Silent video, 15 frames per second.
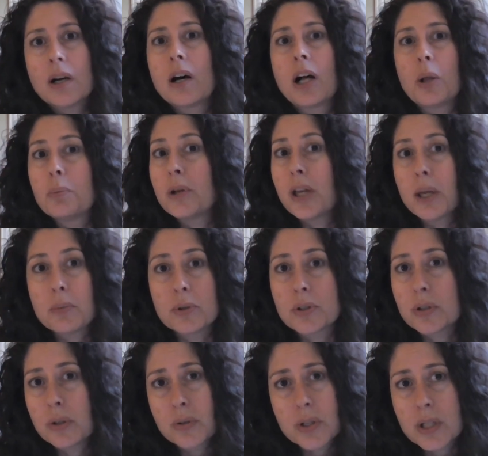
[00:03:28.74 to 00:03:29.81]
I'll be able
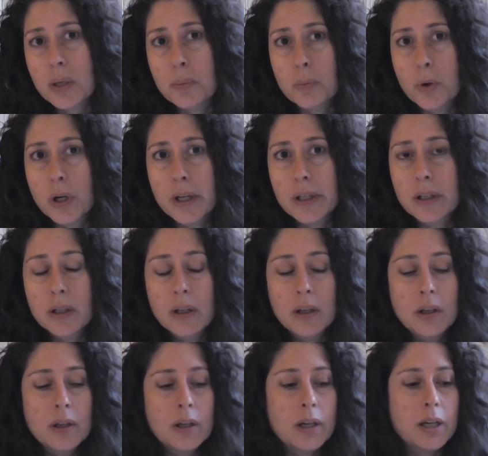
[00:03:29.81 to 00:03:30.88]
to some way,
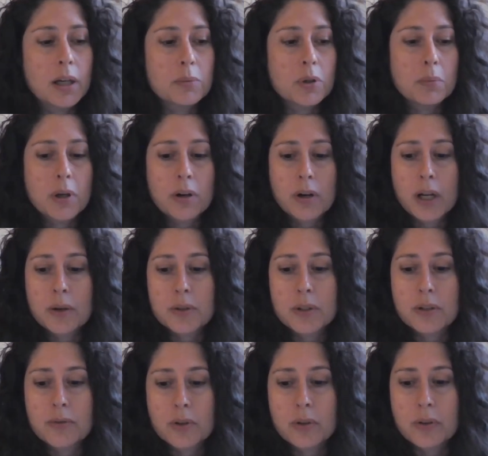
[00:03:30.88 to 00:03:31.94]
no matter how
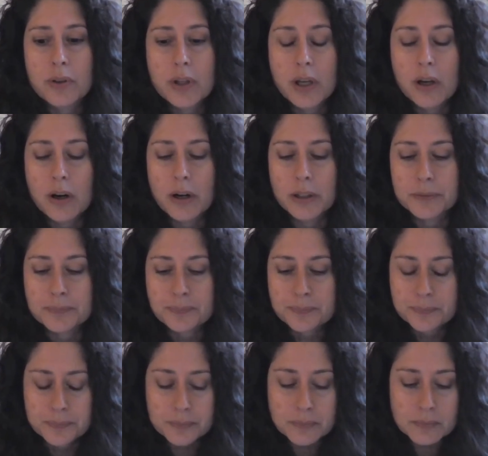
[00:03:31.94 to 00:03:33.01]
difficult they are.
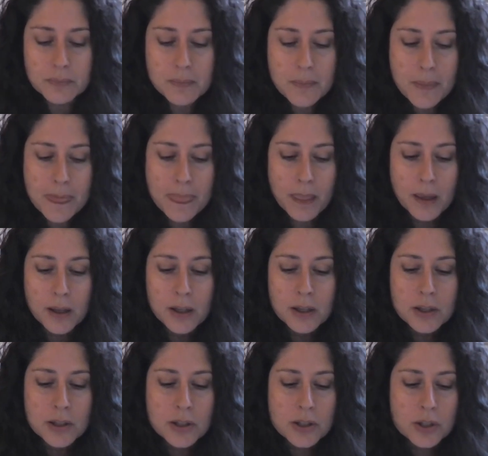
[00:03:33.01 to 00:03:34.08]

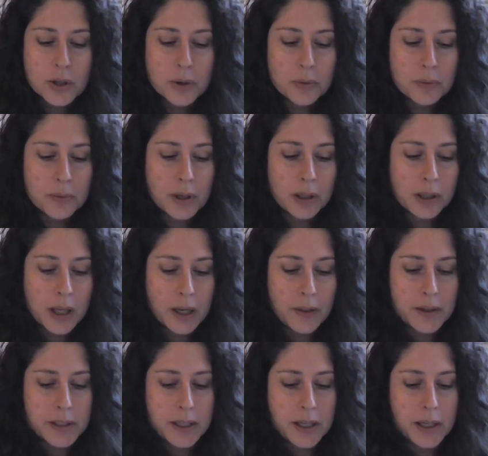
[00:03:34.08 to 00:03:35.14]
So a lot of
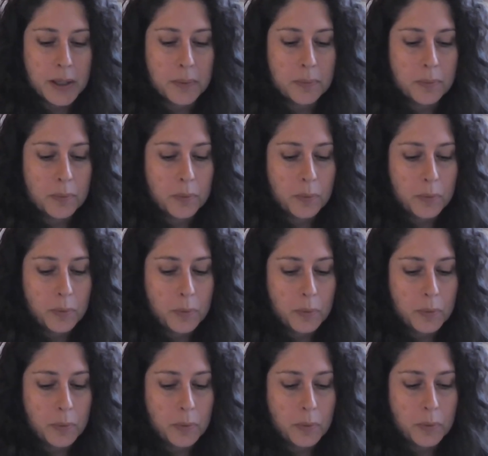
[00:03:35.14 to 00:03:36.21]
the time,
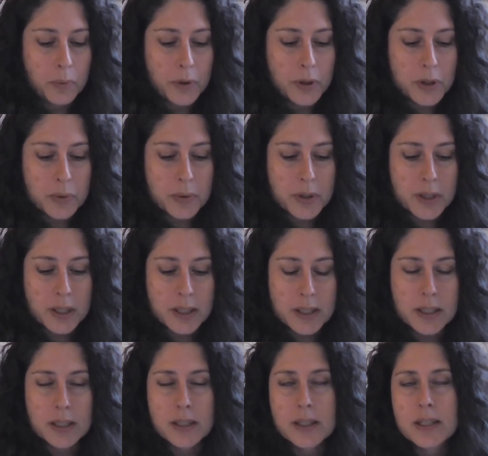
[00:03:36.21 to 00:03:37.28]
this
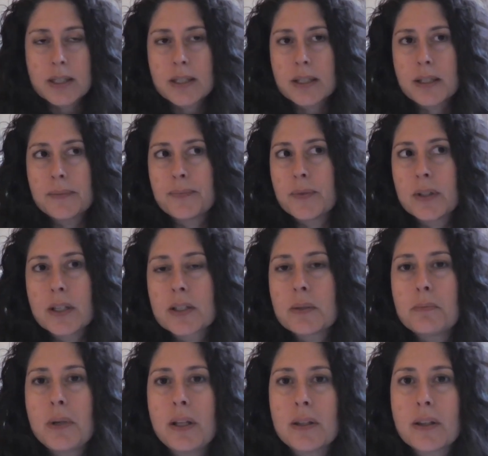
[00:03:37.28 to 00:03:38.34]
resistance doesn't
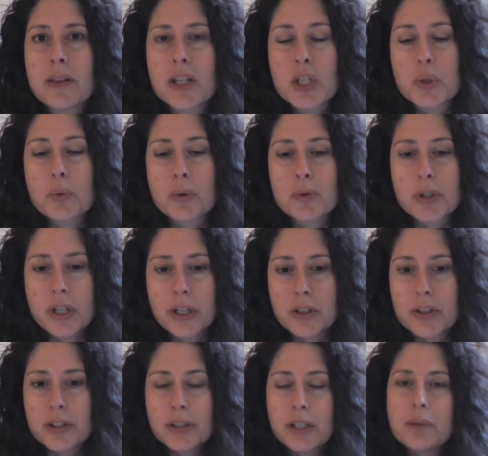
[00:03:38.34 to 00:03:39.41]
mean that things won't
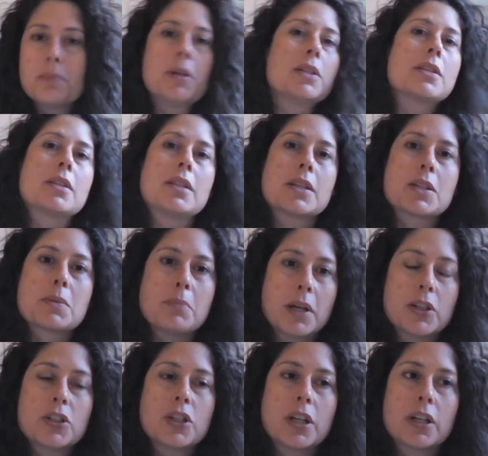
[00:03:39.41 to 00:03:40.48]
change. It means that things
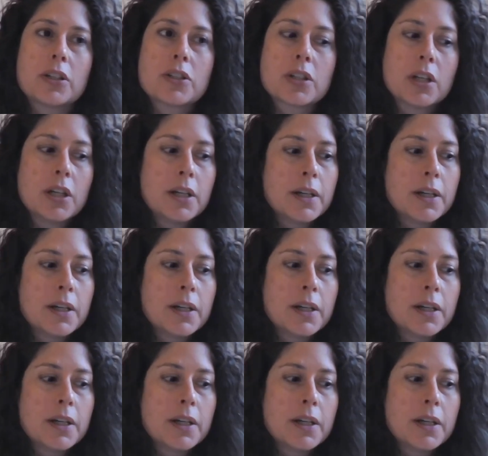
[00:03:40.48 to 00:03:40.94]
might change.